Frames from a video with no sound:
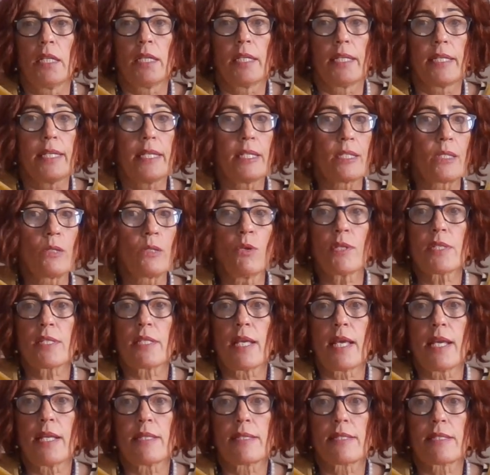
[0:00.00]
It looks
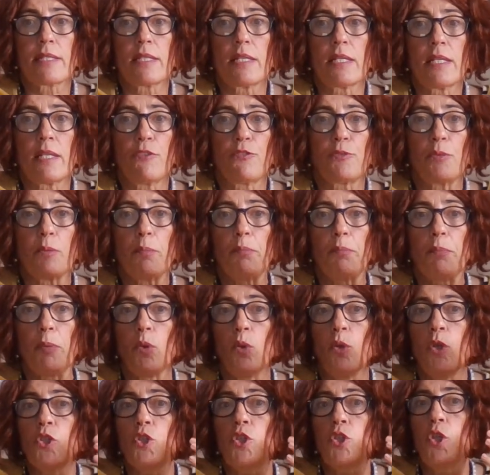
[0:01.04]
as if
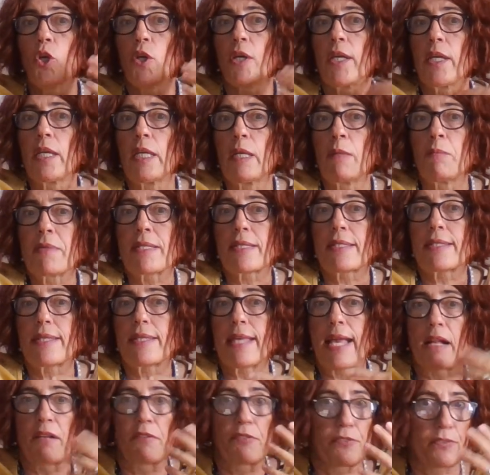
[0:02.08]
Pluto
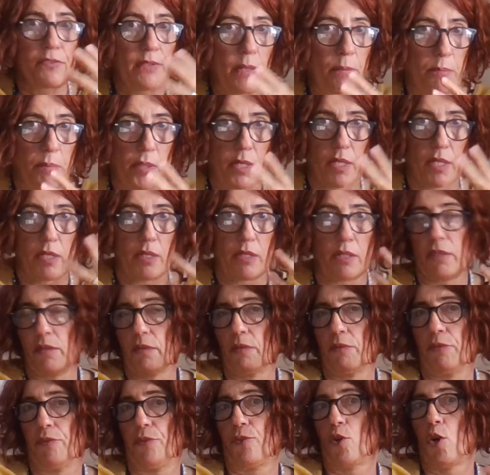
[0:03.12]
himself appeared
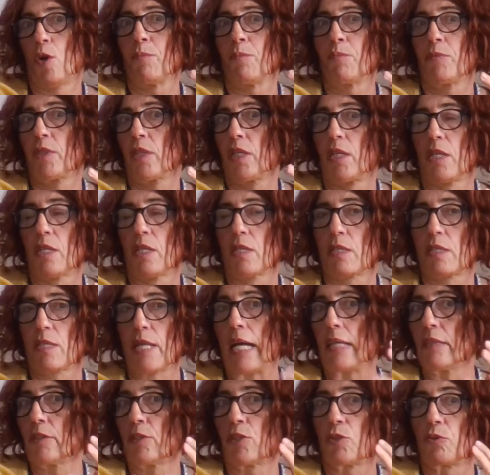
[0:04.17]
from his
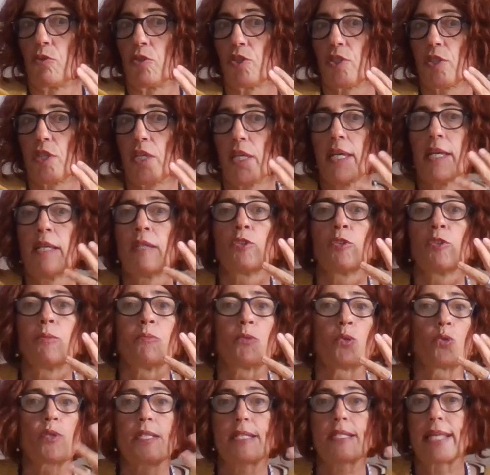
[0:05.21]
underworld kingdom
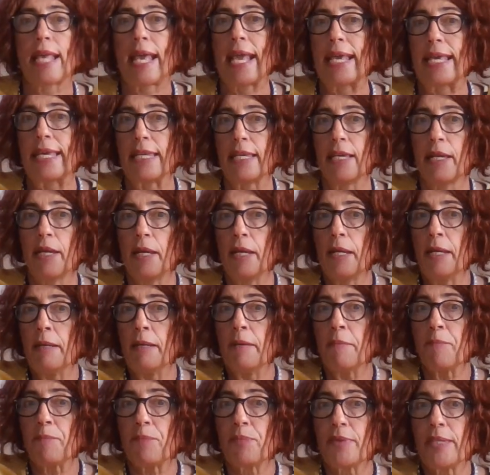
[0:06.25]
to say
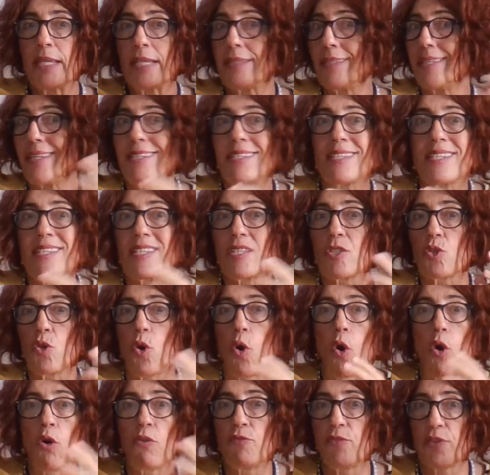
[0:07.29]
that it is
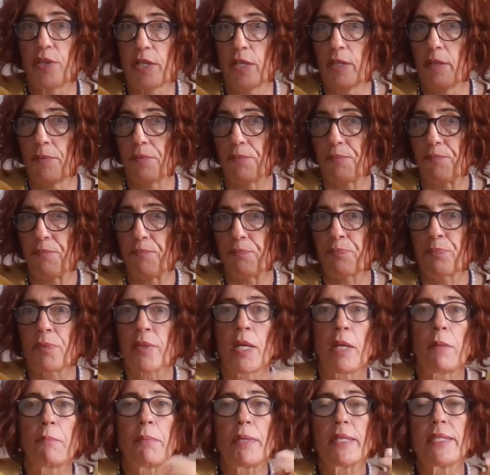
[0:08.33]
over,
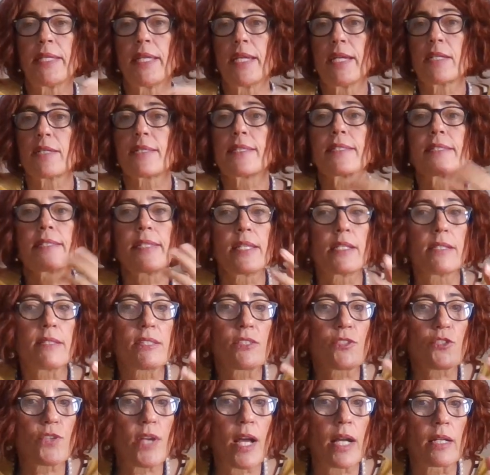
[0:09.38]
but they are still
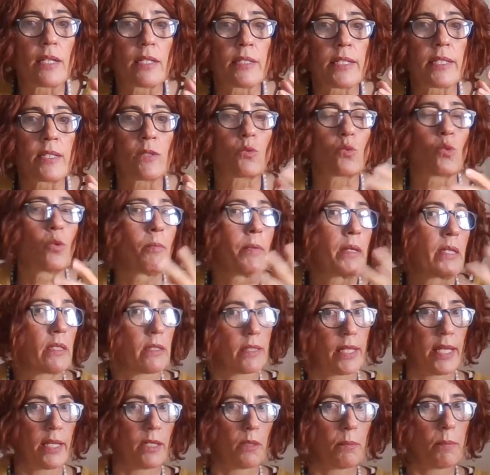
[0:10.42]
struggling to
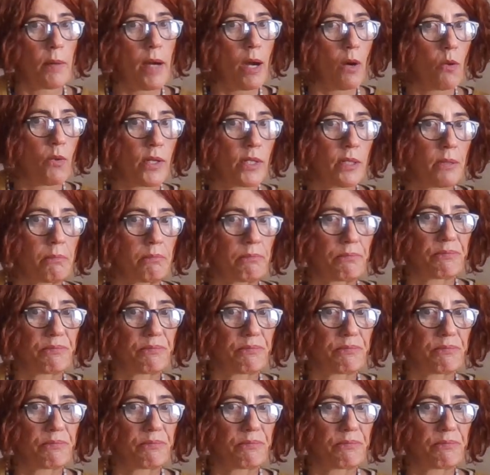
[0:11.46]
maintain power.